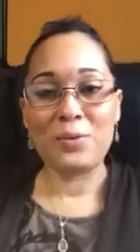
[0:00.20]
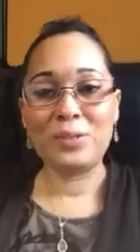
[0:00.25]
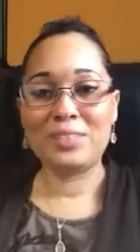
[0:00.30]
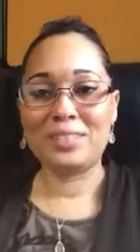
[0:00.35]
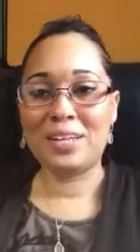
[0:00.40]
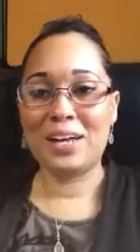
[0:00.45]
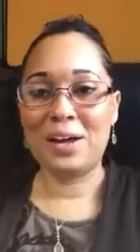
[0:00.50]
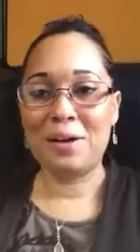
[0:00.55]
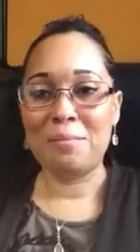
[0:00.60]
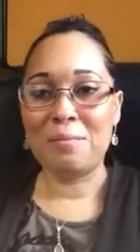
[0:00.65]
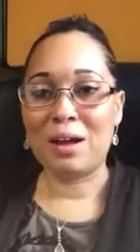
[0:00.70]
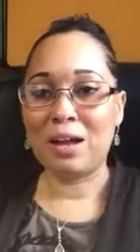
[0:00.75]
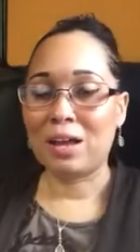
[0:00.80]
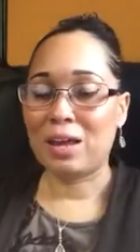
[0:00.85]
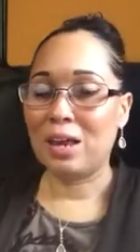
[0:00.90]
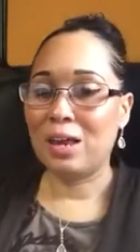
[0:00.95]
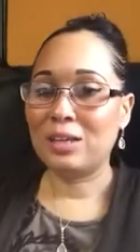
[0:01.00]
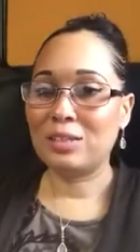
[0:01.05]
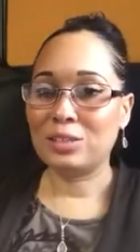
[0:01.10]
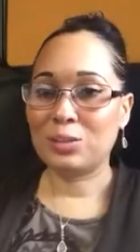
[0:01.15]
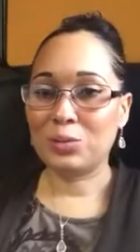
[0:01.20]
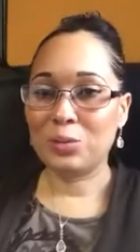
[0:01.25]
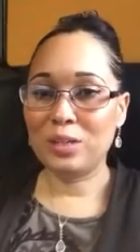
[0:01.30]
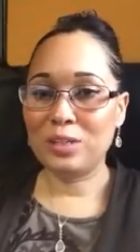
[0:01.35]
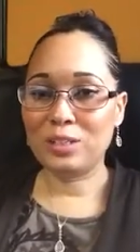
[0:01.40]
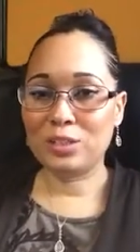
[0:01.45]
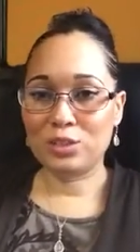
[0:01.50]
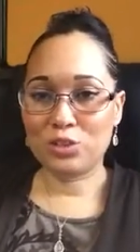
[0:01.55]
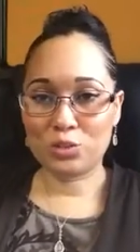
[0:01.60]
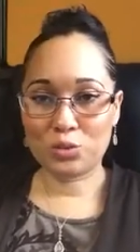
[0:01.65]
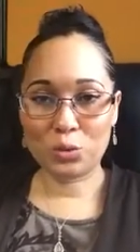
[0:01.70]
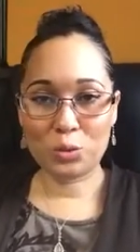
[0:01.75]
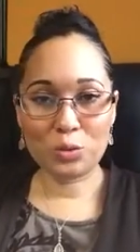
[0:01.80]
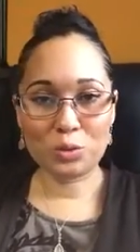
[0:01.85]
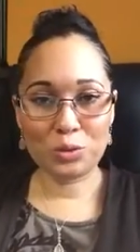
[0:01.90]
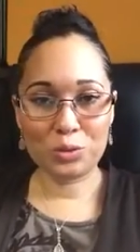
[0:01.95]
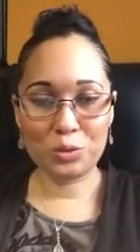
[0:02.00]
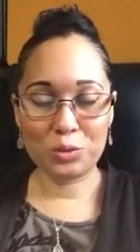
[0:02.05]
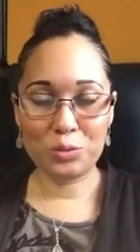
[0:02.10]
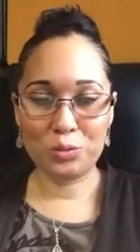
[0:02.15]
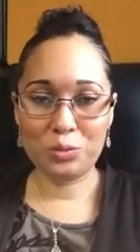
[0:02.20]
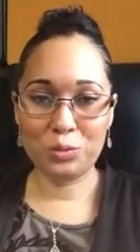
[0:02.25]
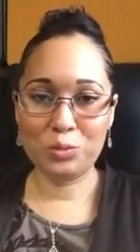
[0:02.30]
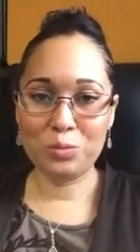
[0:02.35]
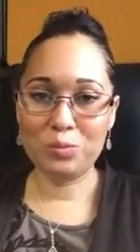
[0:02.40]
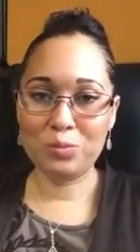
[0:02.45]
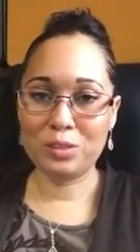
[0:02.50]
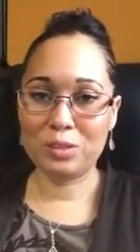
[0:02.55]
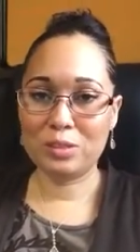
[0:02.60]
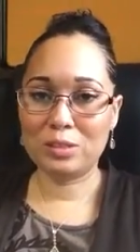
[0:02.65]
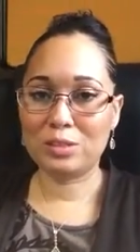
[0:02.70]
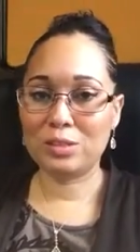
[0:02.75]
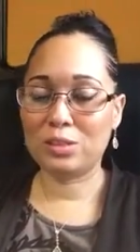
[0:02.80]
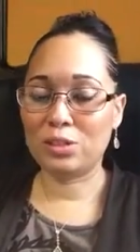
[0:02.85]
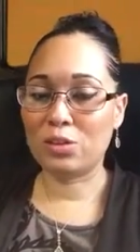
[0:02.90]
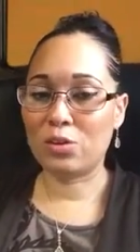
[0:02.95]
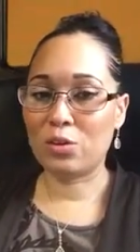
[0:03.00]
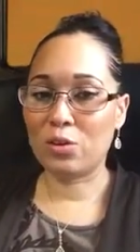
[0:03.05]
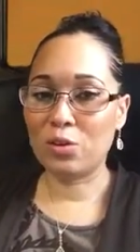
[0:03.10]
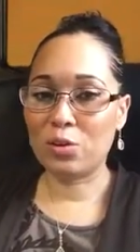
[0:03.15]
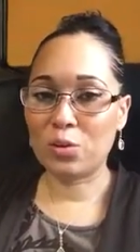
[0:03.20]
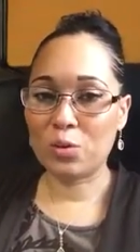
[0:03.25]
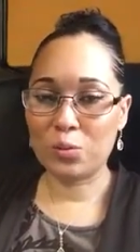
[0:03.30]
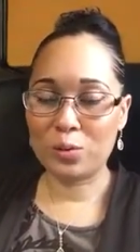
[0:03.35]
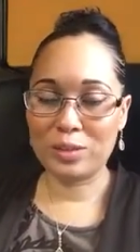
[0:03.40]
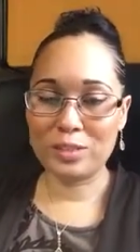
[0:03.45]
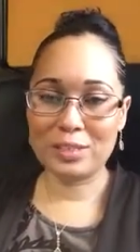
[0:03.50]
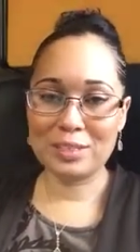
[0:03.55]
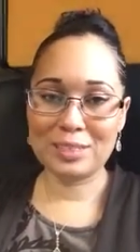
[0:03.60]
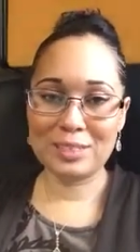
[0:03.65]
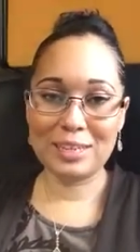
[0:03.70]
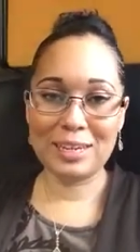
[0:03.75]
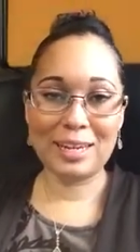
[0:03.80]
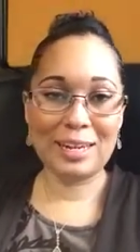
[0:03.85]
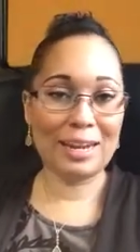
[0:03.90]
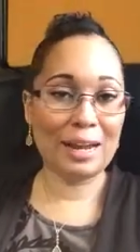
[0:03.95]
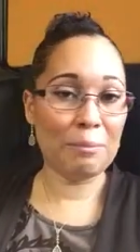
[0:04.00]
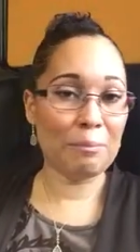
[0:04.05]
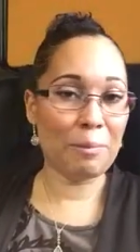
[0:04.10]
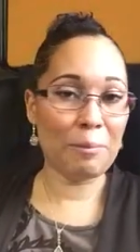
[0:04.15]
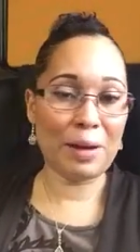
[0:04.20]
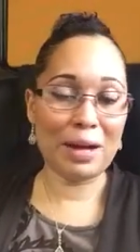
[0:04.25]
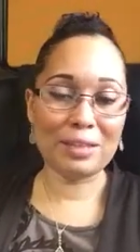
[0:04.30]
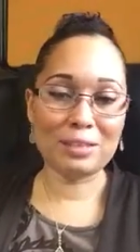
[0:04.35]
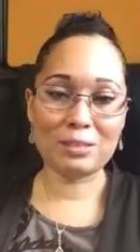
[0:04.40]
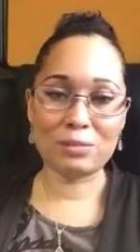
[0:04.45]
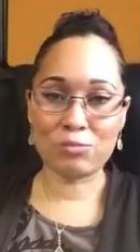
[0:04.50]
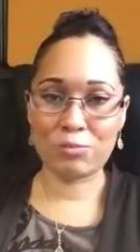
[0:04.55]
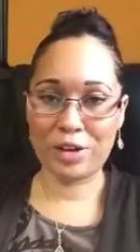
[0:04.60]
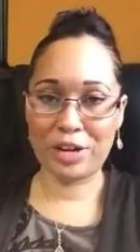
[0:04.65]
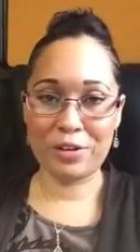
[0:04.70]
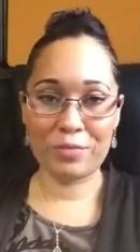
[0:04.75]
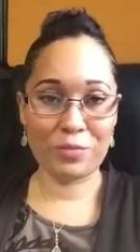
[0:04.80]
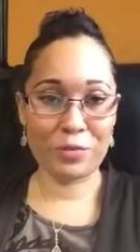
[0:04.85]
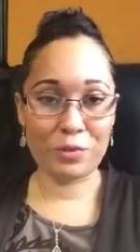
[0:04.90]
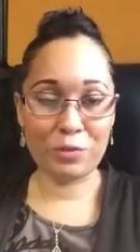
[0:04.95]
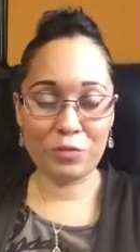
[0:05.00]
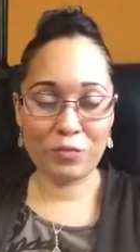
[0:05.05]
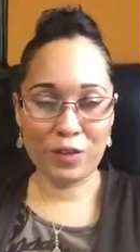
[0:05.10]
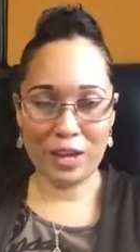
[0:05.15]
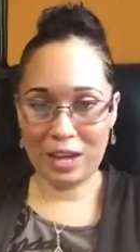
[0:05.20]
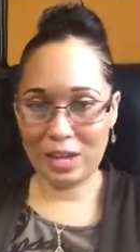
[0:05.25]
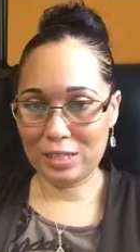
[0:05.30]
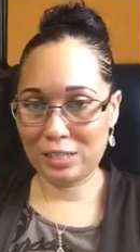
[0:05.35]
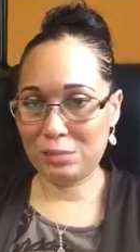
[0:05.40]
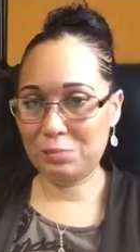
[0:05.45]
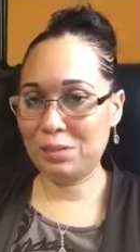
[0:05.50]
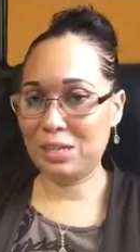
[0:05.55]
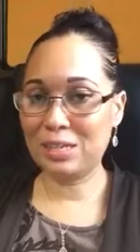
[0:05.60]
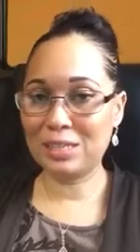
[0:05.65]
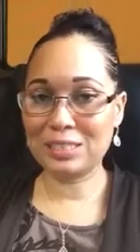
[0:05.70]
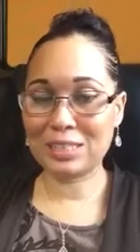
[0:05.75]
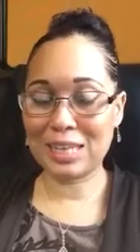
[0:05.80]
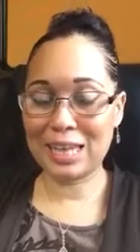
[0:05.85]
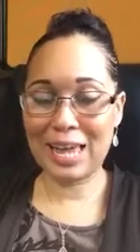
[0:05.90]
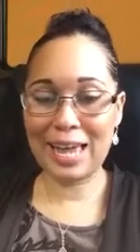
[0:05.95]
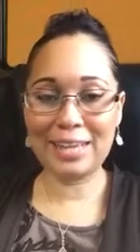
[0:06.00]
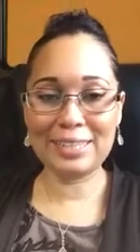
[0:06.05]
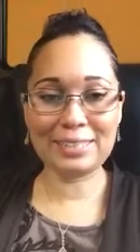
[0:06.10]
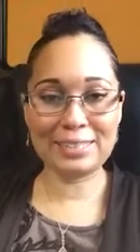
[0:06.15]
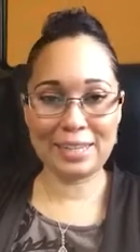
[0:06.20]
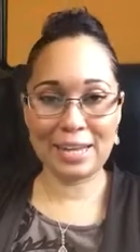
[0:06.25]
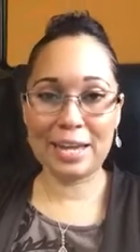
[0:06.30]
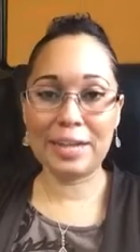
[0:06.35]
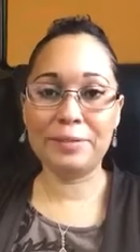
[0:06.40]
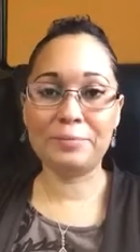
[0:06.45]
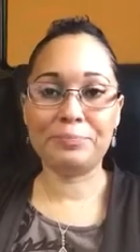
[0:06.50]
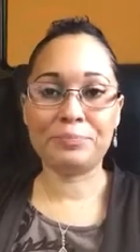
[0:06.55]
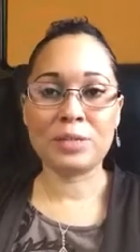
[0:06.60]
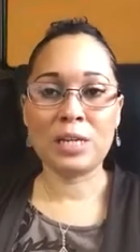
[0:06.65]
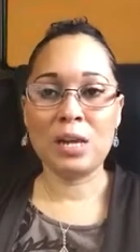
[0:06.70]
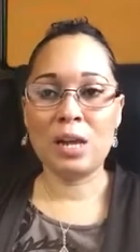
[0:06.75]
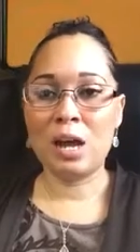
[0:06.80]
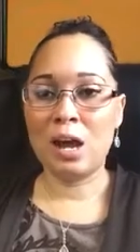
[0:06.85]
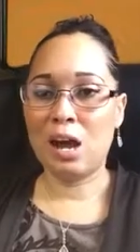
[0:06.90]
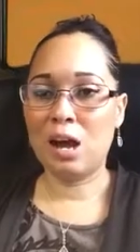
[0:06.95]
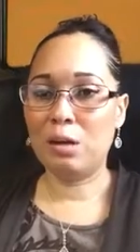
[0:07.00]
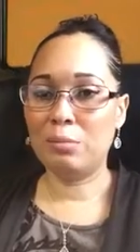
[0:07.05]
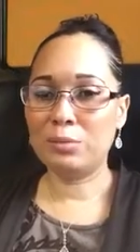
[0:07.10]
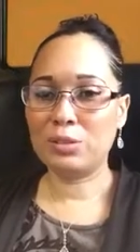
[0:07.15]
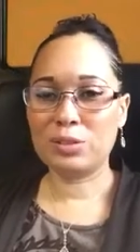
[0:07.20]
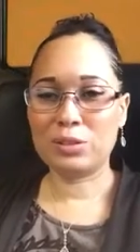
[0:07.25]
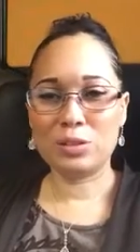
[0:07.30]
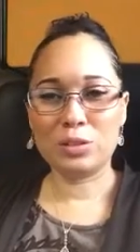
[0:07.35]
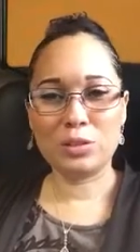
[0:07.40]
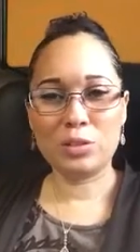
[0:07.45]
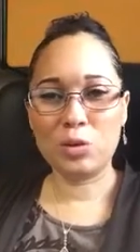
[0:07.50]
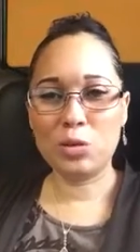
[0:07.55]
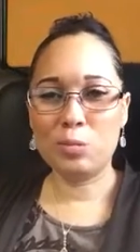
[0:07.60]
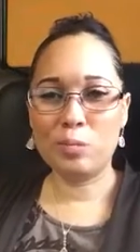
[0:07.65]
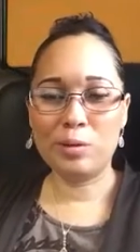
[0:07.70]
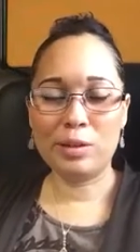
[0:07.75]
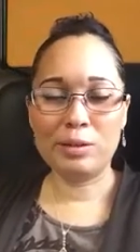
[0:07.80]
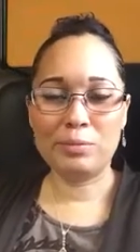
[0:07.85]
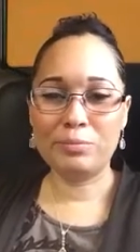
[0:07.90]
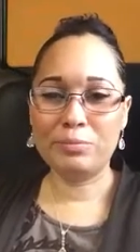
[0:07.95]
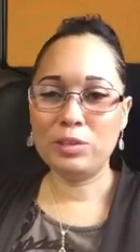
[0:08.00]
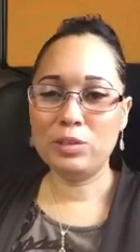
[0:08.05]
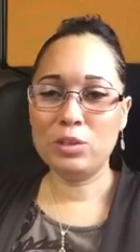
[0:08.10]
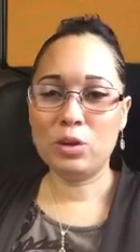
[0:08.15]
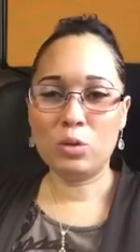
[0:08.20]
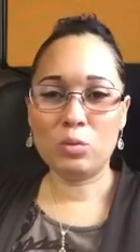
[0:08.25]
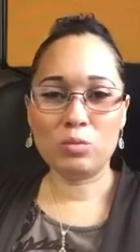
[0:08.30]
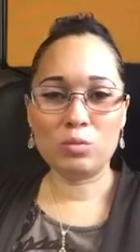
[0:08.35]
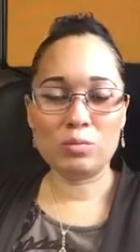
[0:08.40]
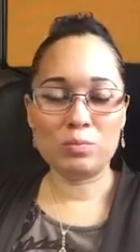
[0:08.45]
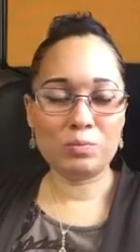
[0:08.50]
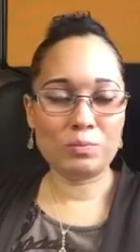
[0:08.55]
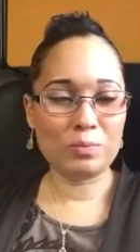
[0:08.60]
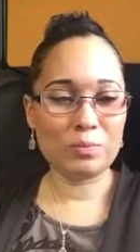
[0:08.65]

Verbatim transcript: What's up, my kings, queens, and trolls of YouTube? This is your girl, Queen C, and I'm about to rant real fast because last night, um, it's a little bit, you know,